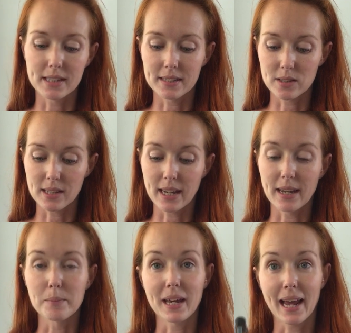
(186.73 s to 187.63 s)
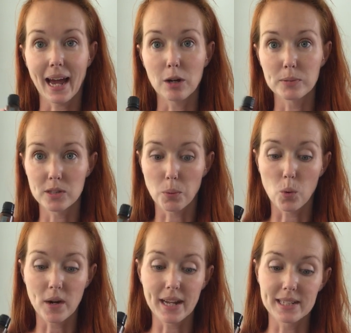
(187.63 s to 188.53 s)
This can help
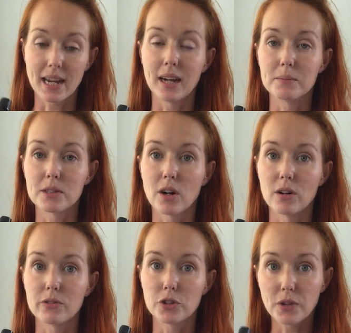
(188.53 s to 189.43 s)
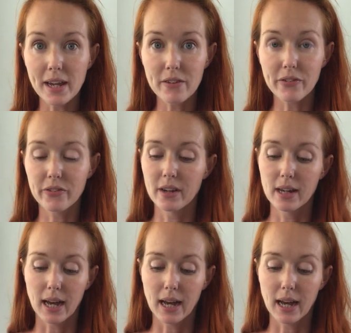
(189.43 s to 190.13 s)
support in times of grief,